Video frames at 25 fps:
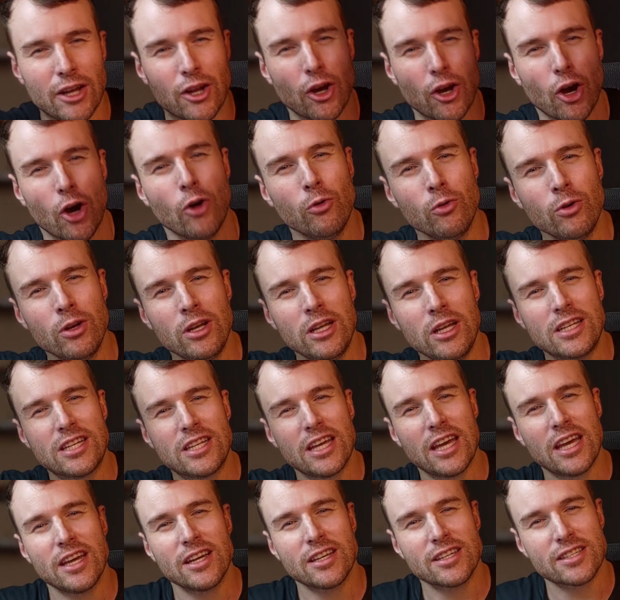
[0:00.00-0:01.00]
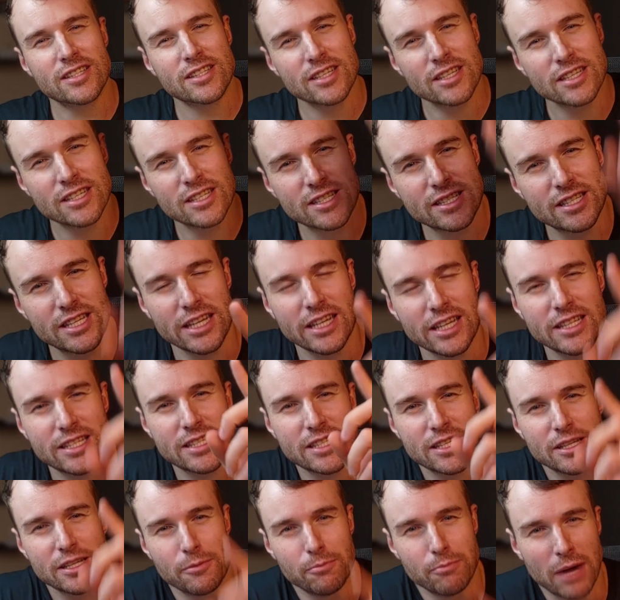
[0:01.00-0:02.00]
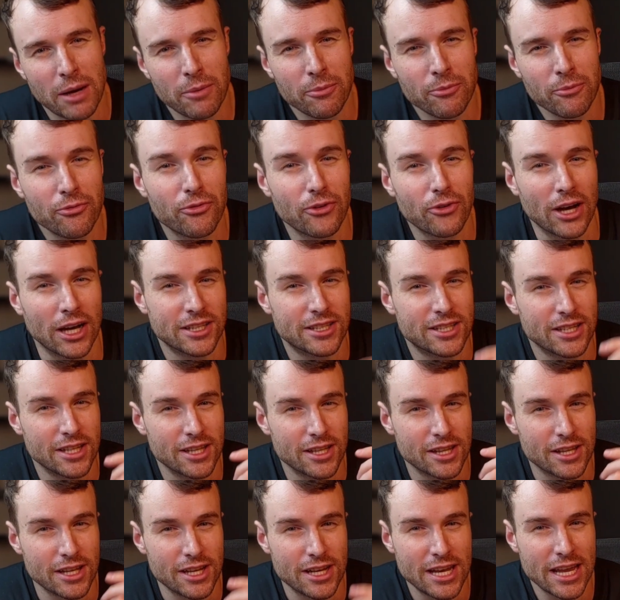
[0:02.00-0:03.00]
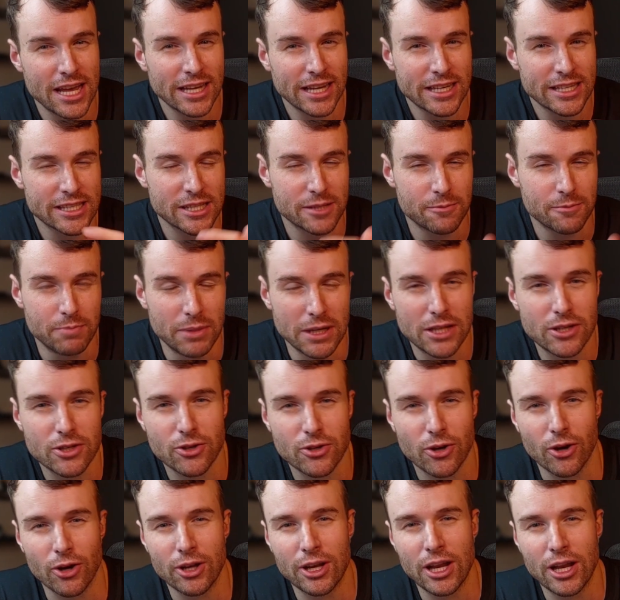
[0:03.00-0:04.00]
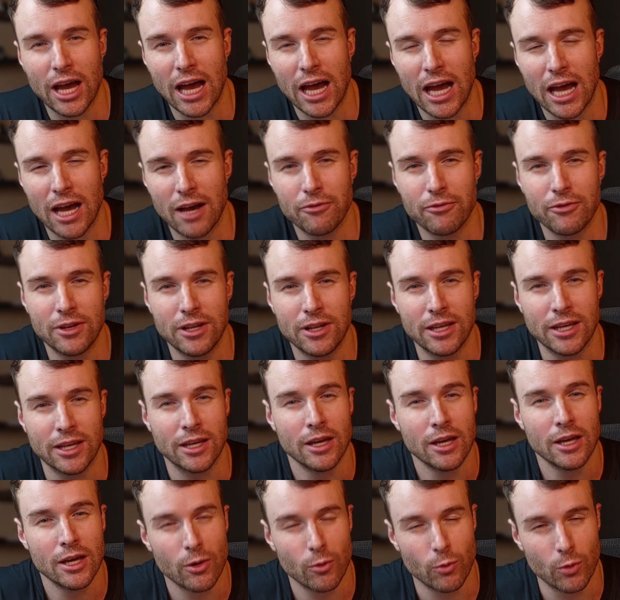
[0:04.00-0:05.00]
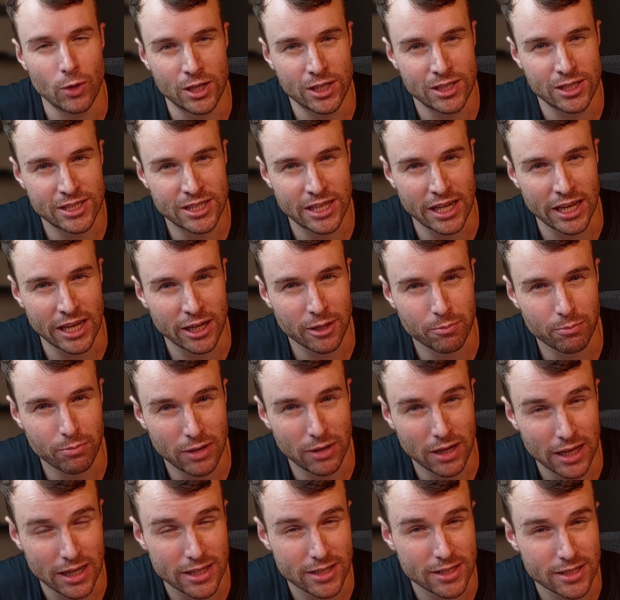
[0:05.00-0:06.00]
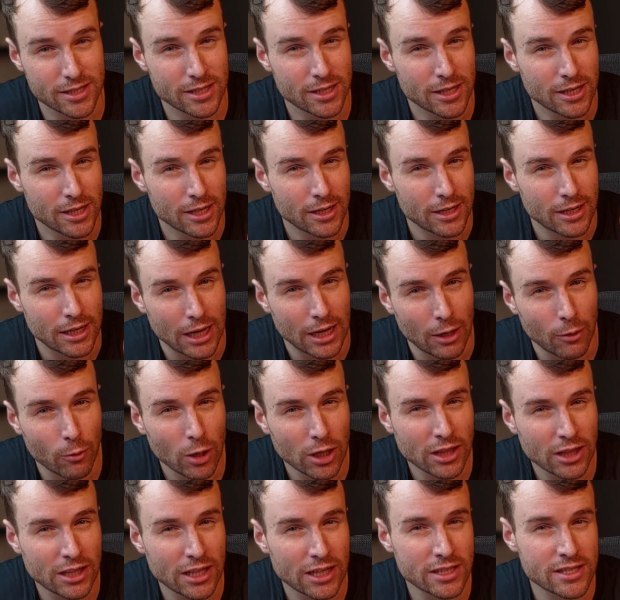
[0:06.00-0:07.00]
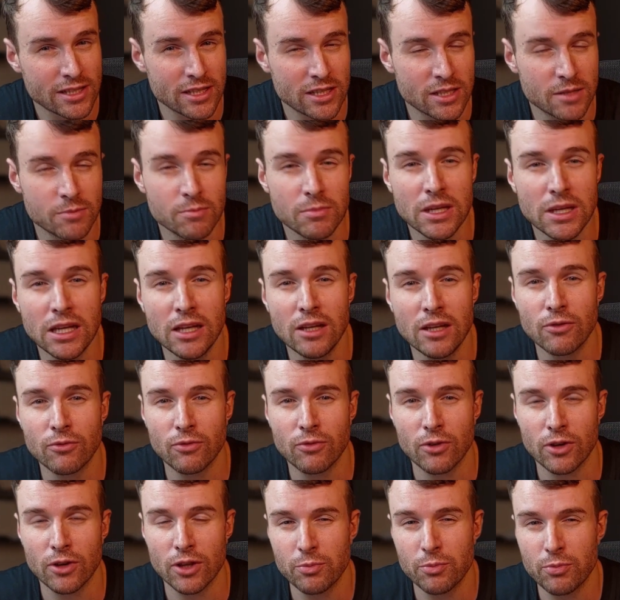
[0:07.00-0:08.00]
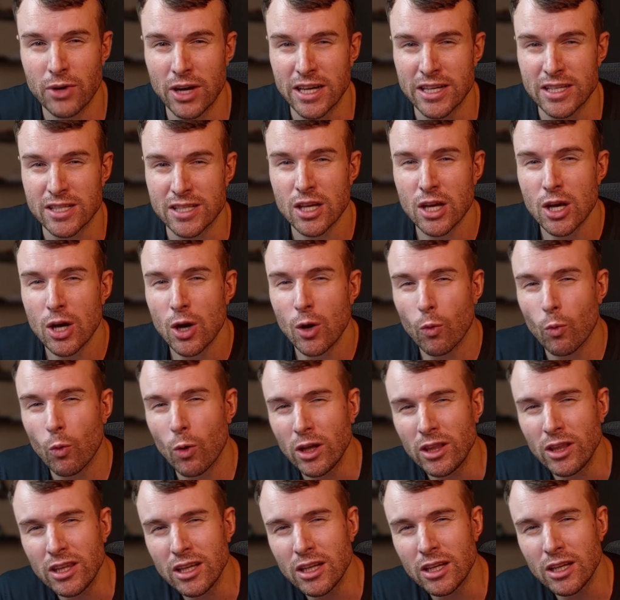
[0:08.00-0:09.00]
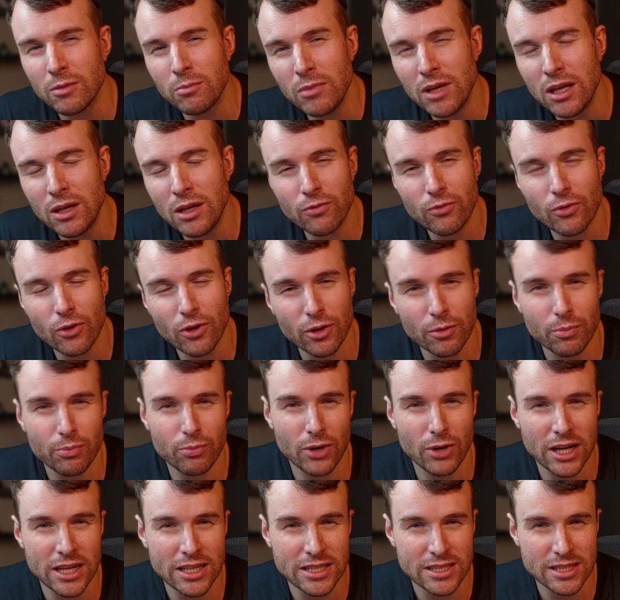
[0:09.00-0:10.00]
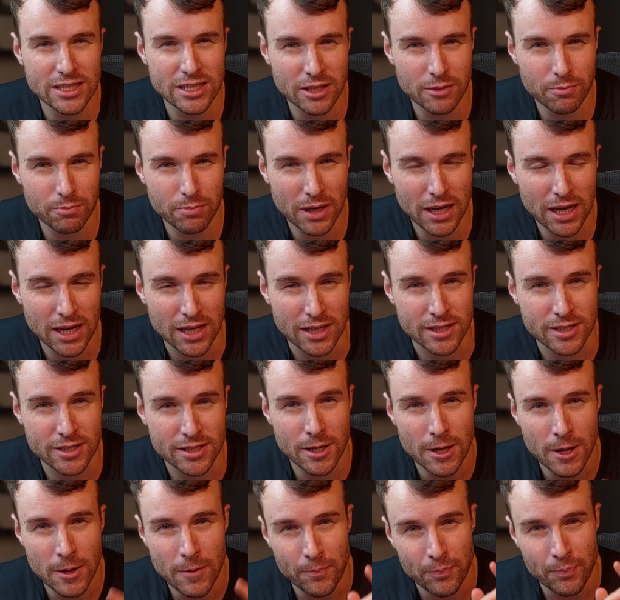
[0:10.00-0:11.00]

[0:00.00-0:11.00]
It only takes six months until the next Bitcoin halvening will take place. Now, what does this mean for the price? What did it mean for the price in the past?